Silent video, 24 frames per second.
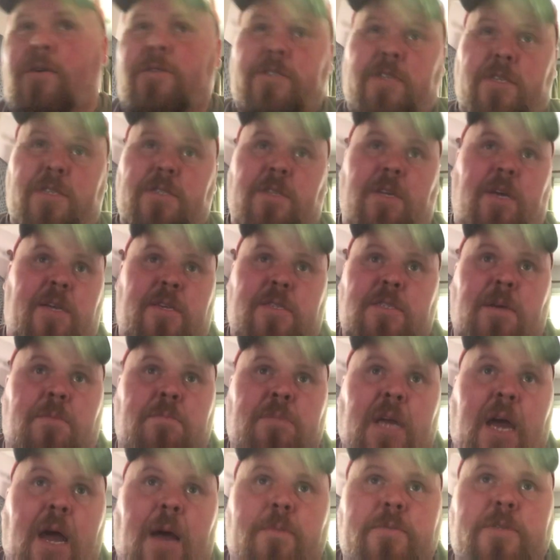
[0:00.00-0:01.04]
this thing
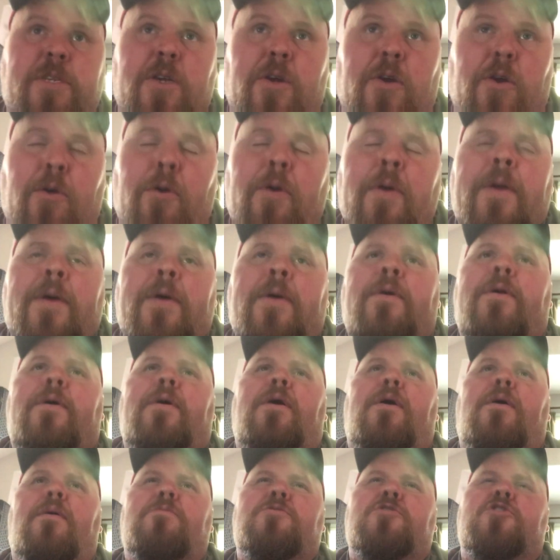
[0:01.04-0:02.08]
sometimes here
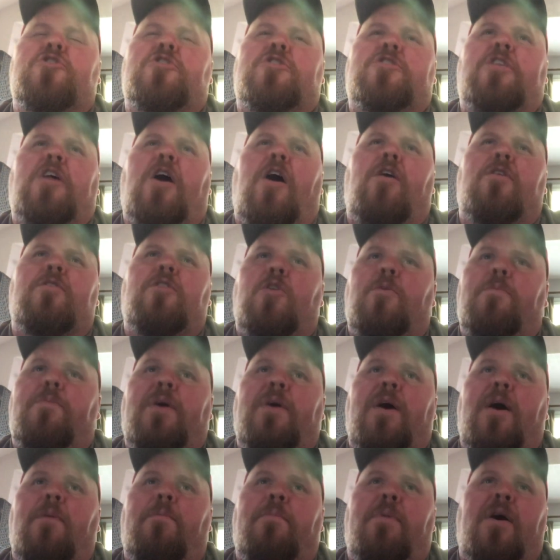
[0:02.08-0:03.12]
just to talk a little
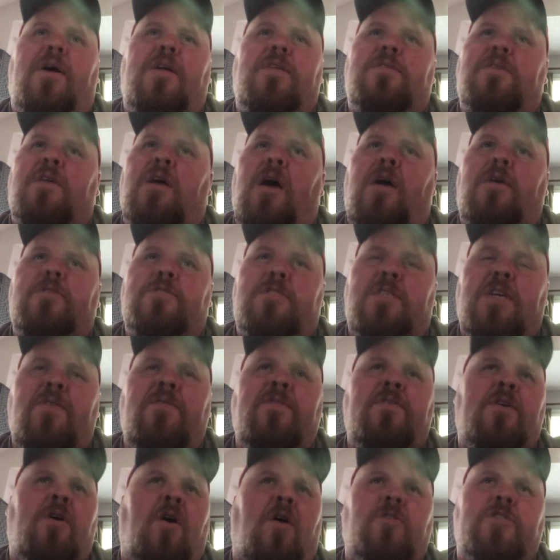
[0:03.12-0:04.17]
bit. But
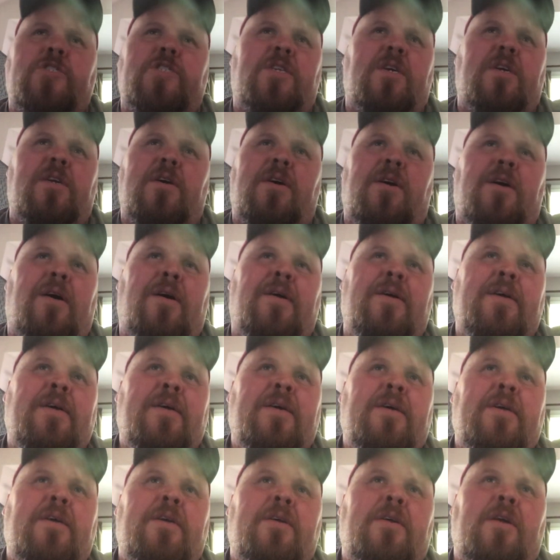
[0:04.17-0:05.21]
Steven Garcia
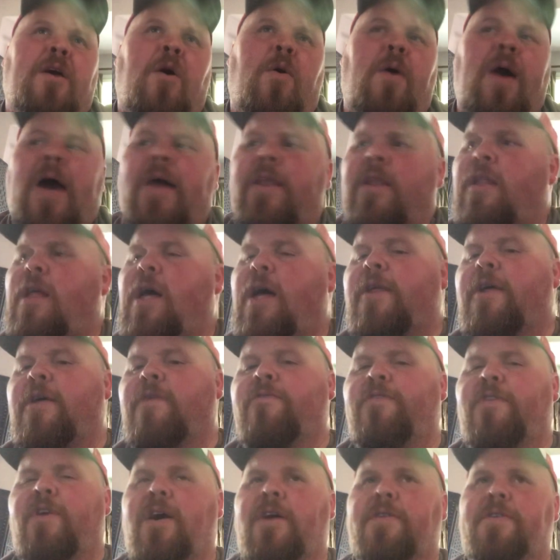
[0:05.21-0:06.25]
had a lot
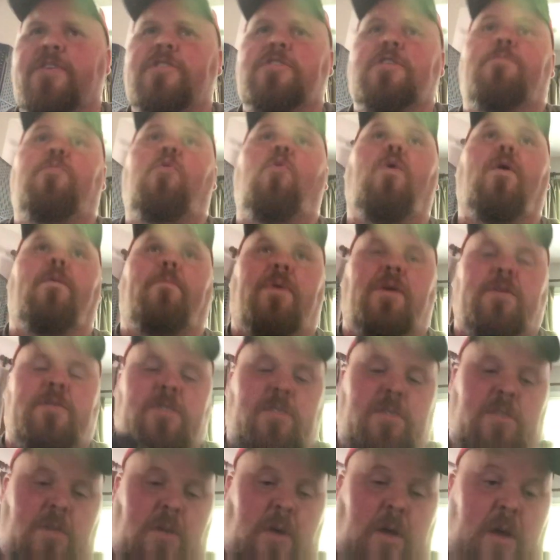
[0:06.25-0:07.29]
of
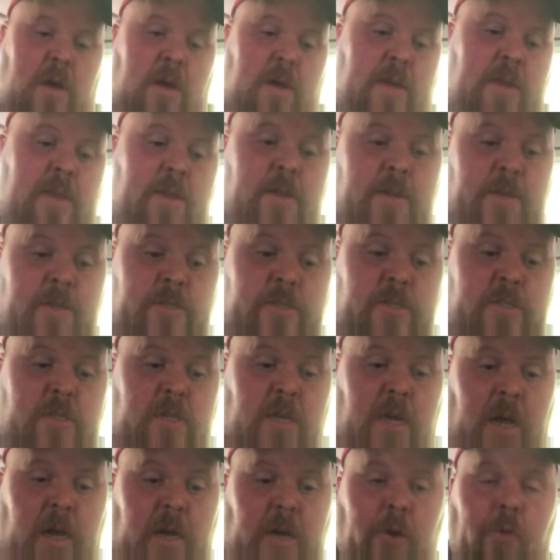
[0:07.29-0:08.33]
disappointments in his
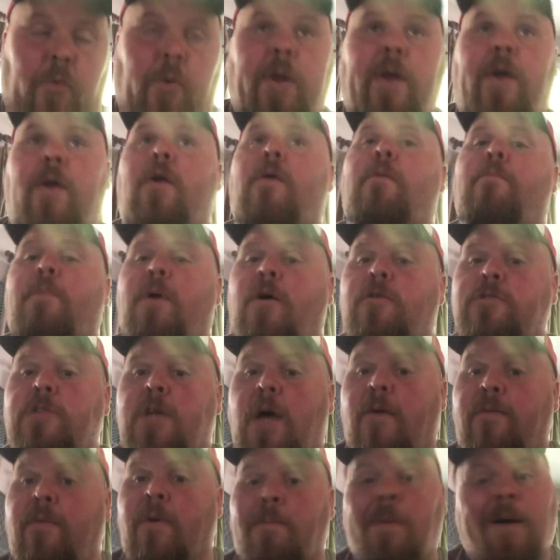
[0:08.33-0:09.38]
career, most
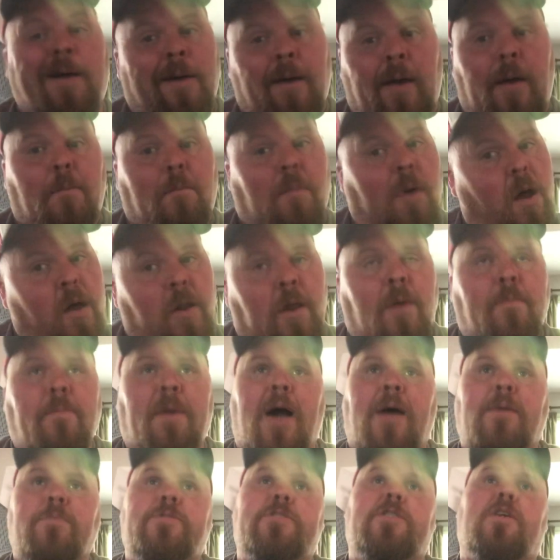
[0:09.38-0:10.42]
of them brought on
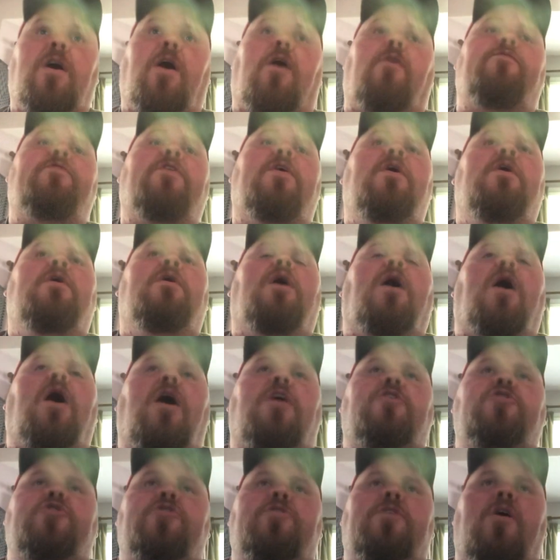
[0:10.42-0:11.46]
by himself.
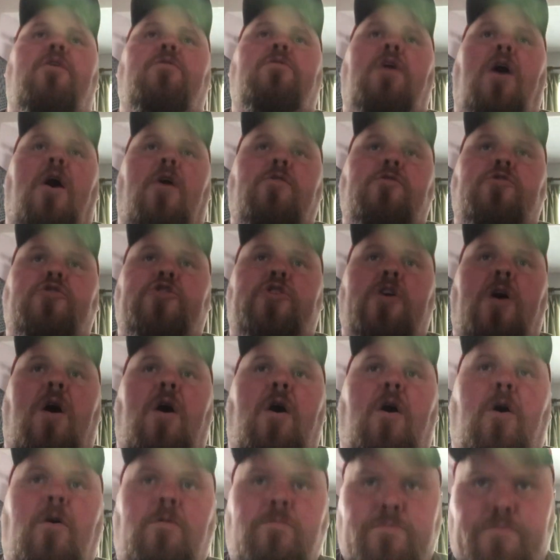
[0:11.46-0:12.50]
As you know, Connor
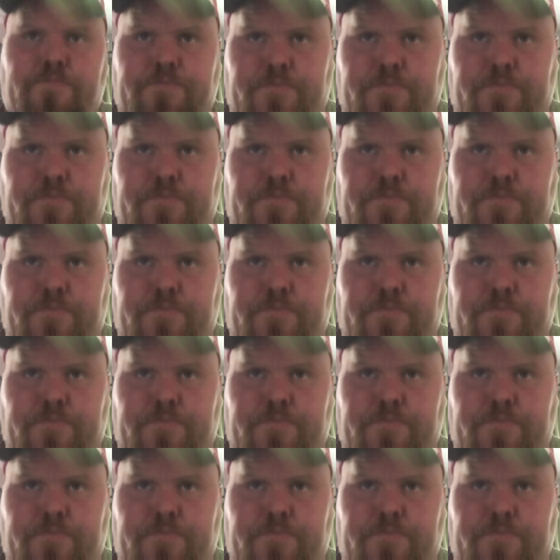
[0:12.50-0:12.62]
Shaw